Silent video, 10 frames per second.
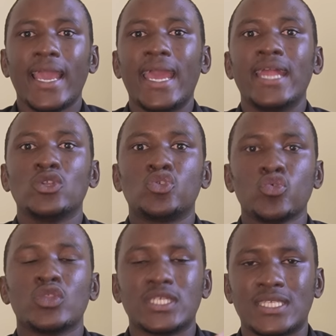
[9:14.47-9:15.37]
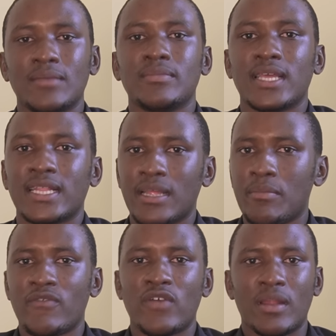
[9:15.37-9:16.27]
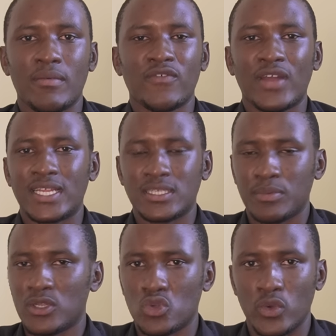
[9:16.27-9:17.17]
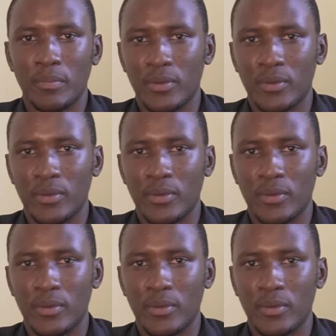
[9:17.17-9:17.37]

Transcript: and do the same thing that Bafana Bafana has been doing,